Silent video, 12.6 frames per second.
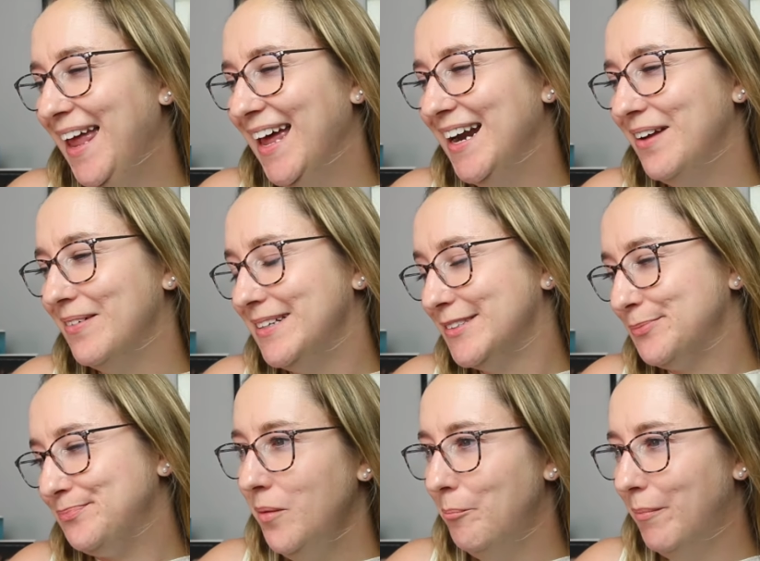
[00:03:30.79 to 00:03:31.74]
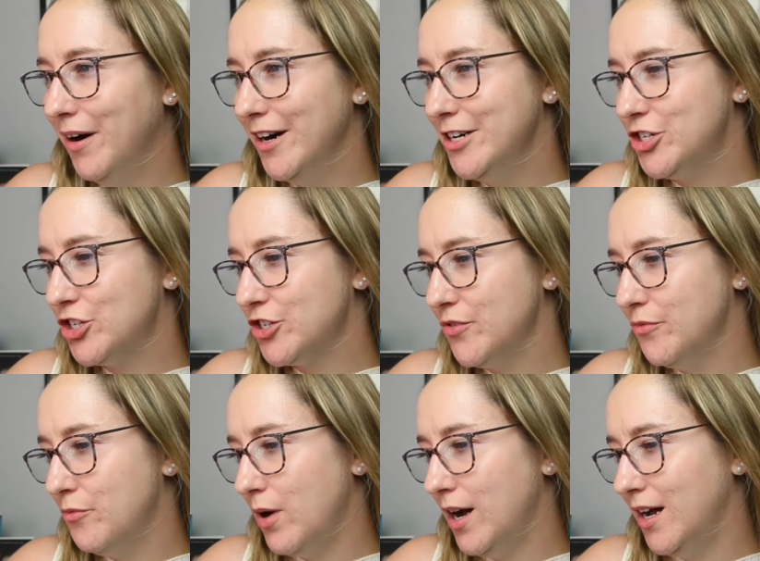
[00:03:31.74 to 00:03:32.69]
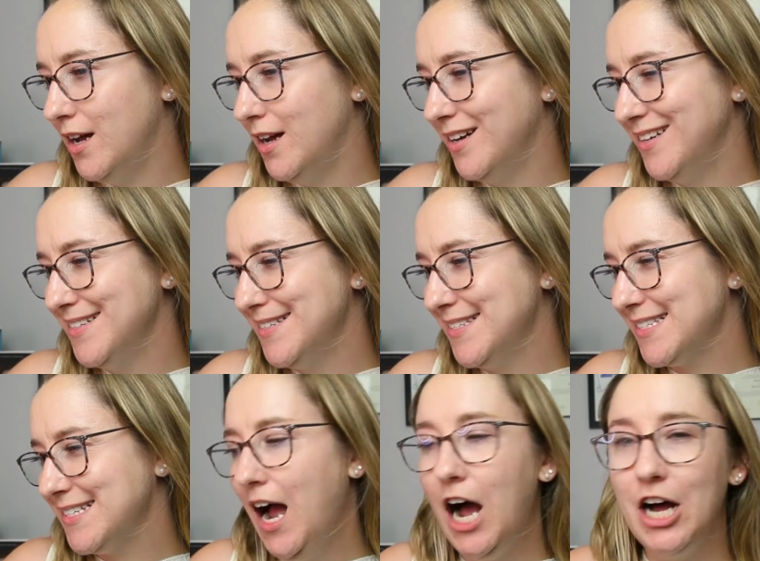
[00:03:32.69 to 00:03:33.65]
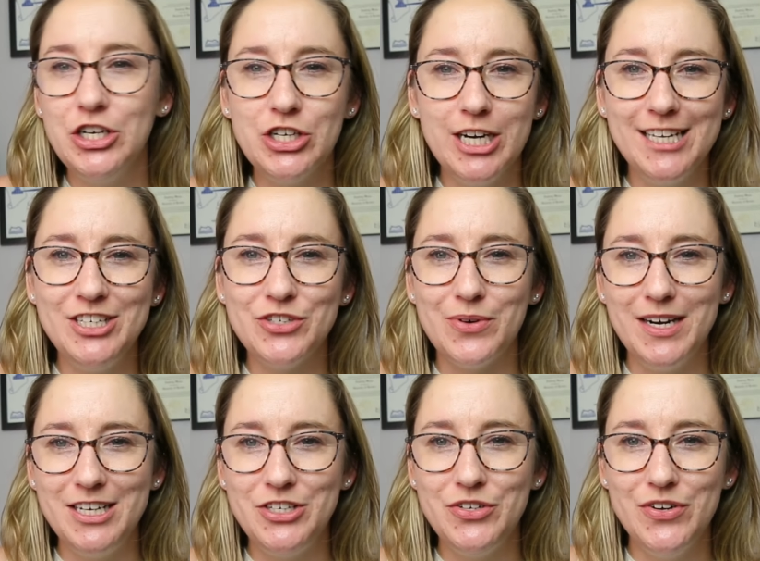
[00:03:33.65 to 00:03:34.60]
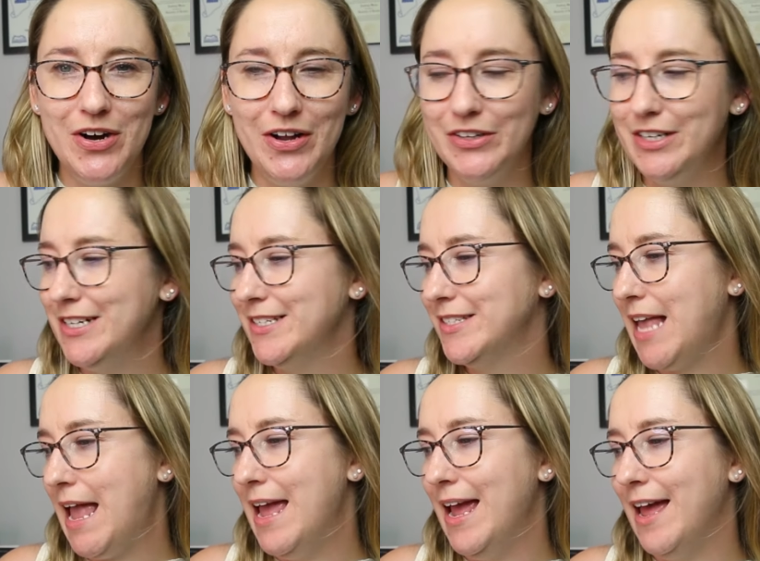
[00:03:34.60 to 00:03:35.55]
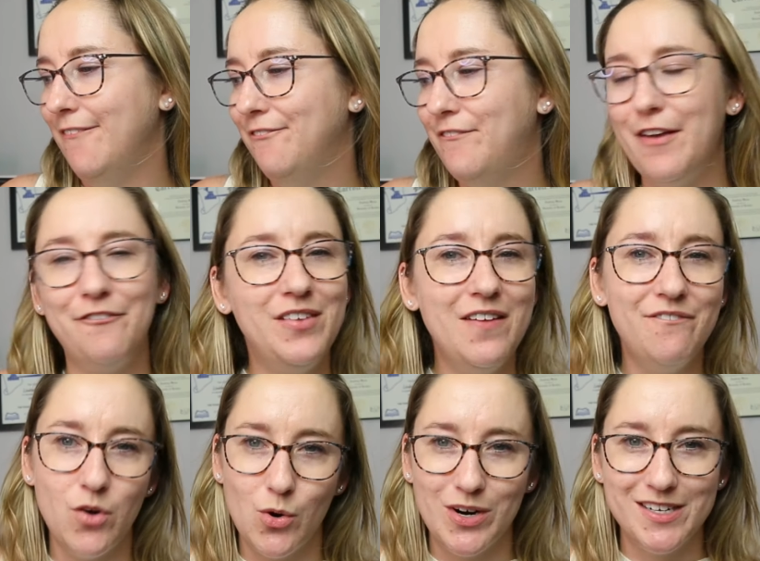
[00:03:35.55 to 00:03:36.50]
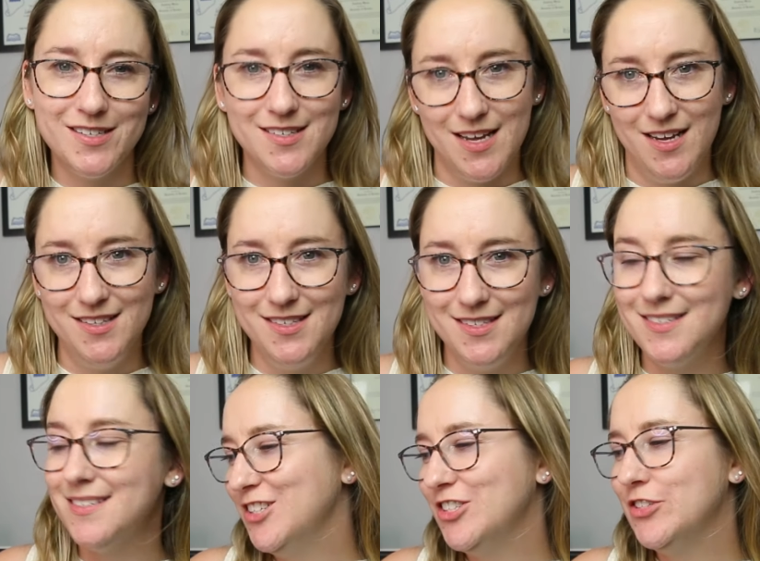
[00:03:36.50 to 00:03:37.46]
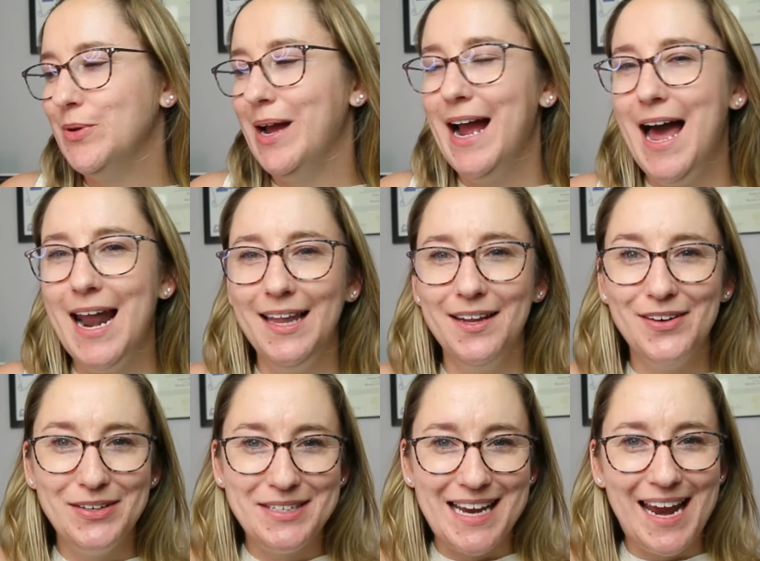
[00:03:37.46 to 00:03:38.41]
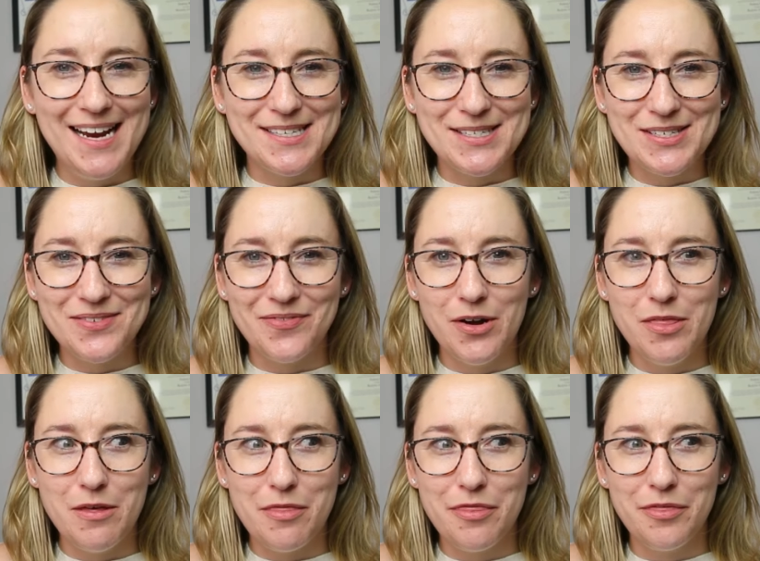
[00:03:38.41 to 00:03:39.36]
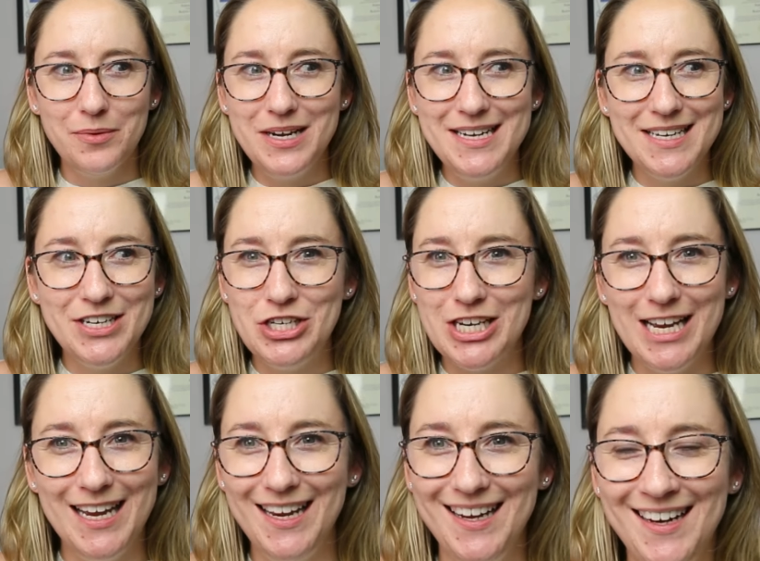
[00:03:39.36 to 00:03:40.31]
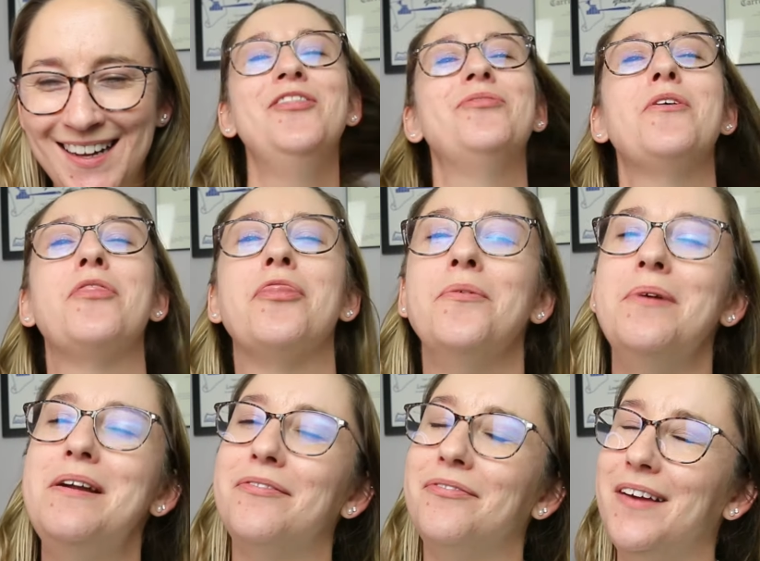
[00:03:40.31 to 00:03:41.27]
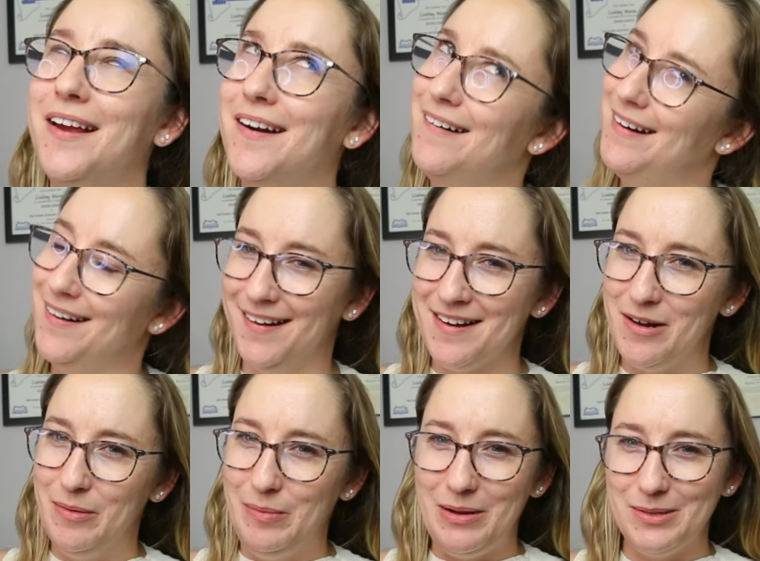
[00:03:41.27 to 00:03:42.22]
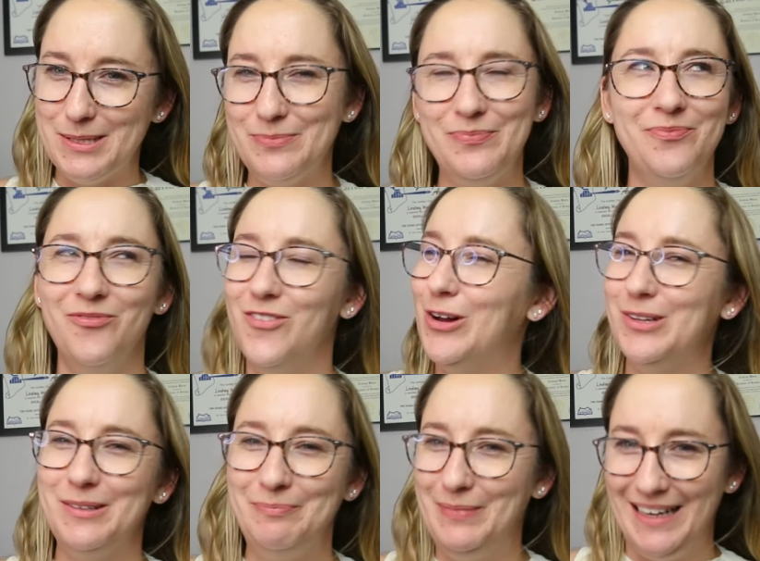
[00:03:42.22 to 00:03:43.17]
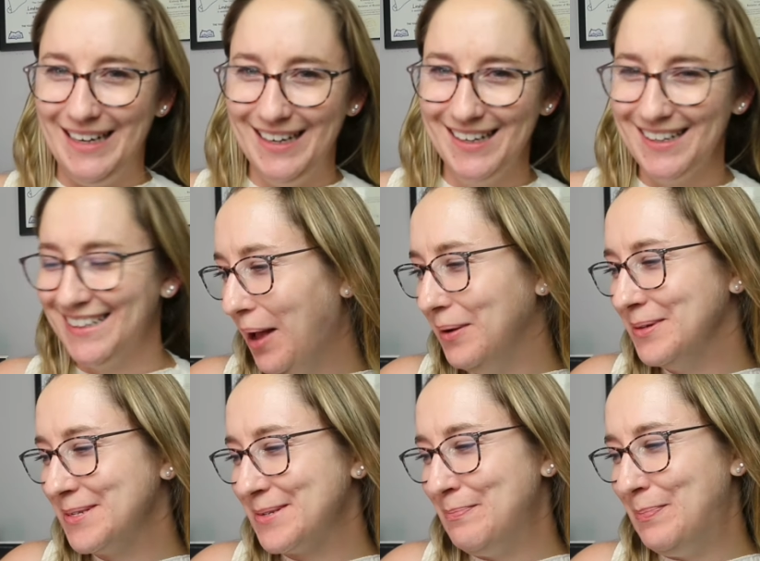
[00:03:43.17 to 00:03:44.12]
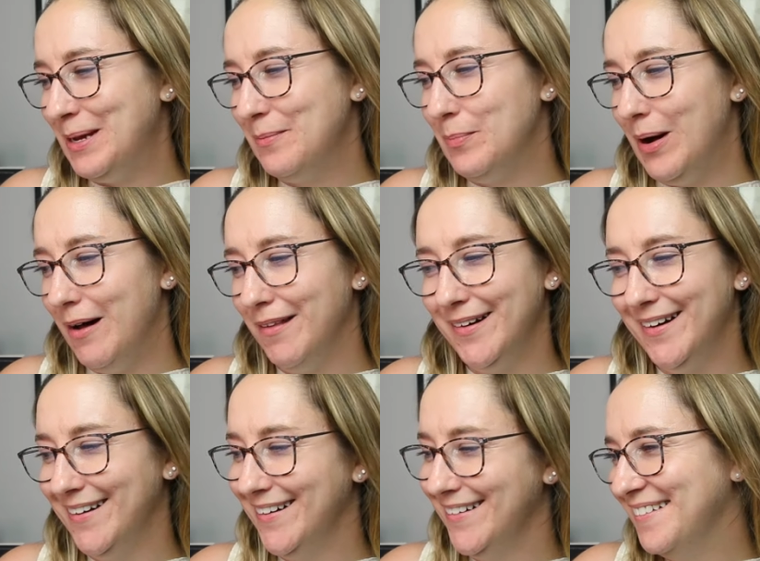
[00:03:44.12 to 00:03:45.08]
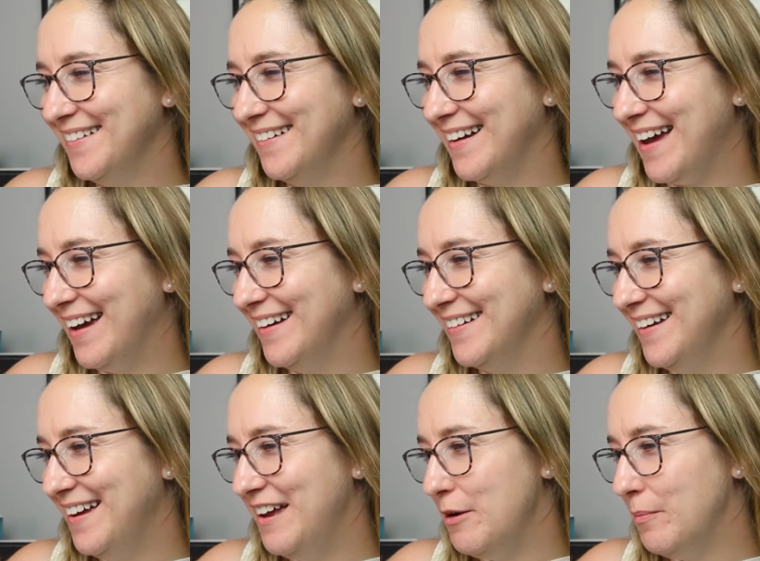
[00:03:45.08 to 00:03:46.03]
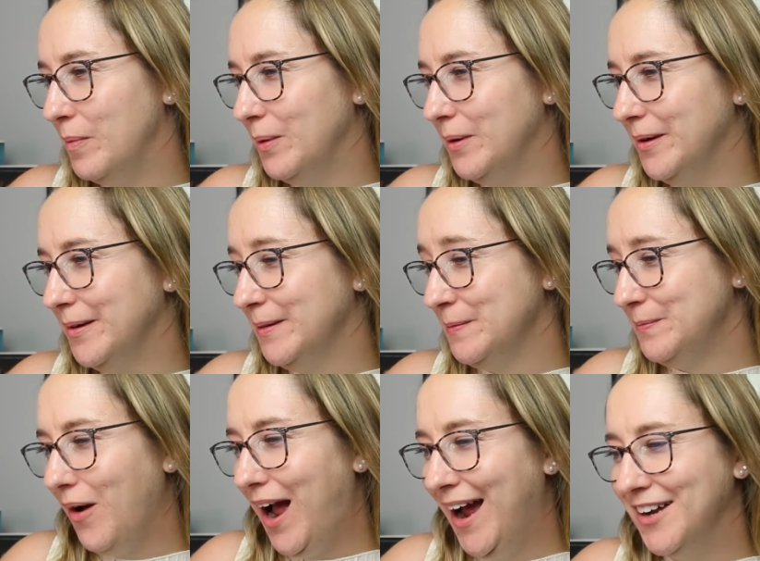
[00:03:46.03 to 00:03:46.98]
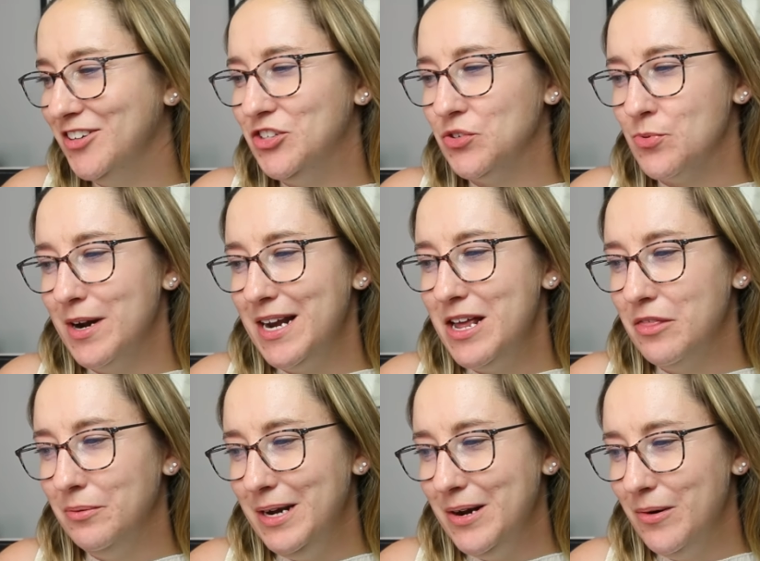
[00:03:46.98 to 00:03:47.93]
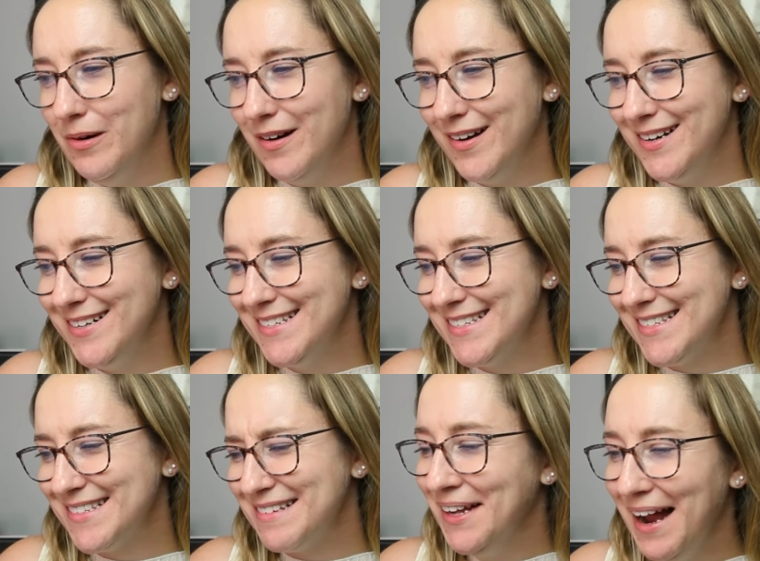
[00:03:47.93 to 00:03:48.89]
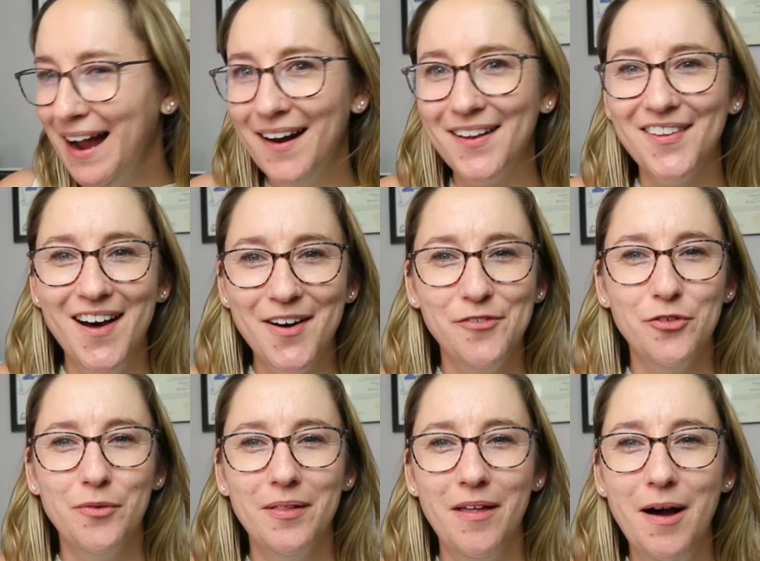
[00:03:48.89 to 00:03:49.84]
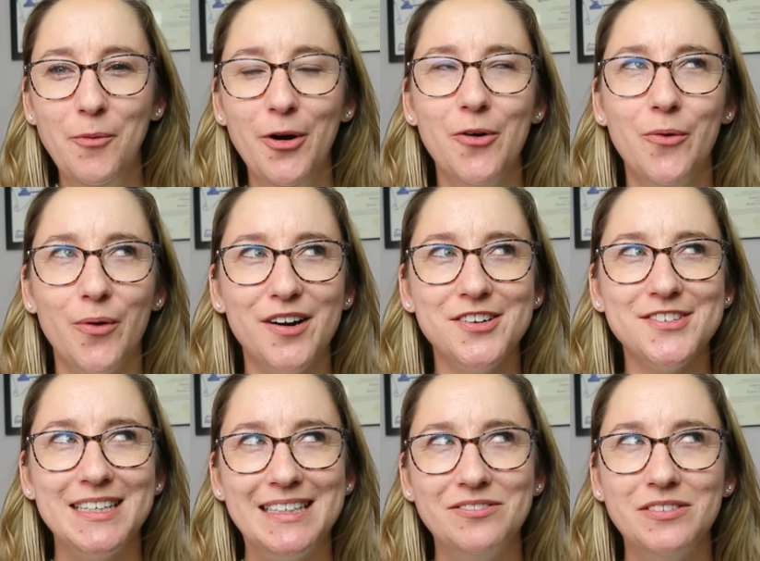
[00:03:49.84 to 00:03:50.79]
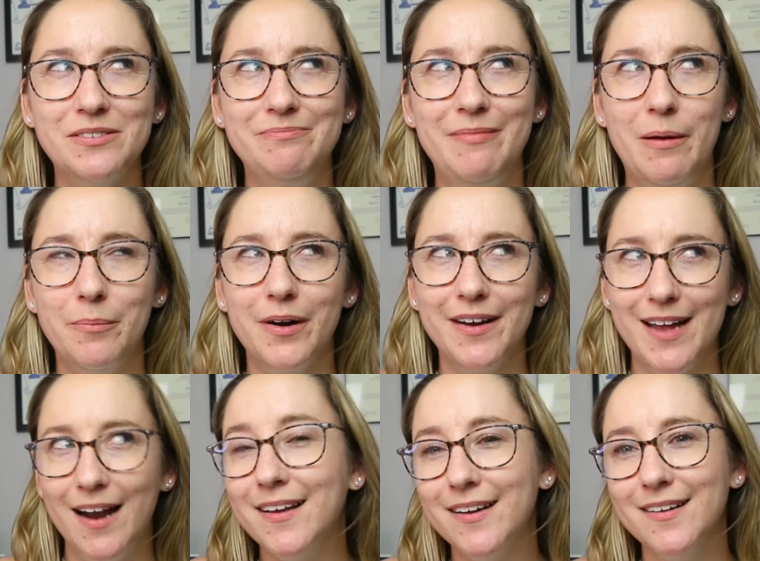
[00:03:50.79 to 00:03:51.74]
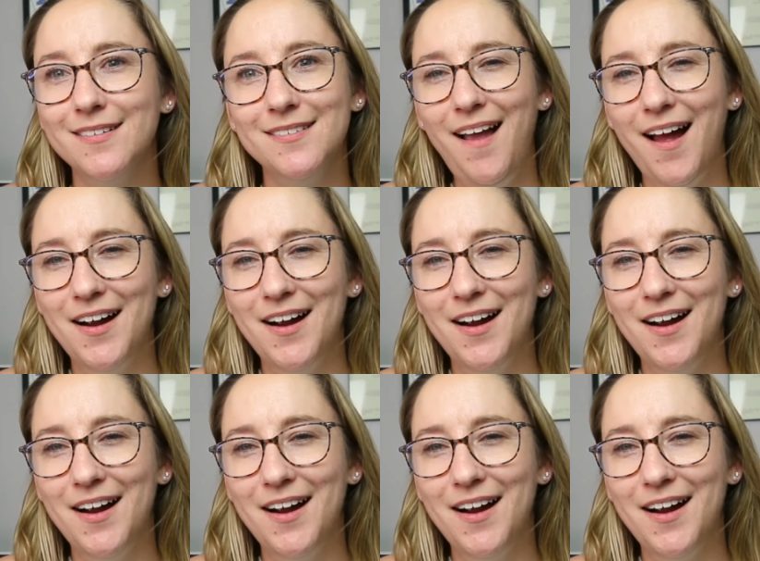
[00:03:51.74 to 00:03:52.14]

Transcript: Anyways, March was $122.54. So I got a little taste for the three-figure income. I was rolling big. I was a big baller. Okay, April, I had 23 orders. Then I had a lot more orders than I remember getting.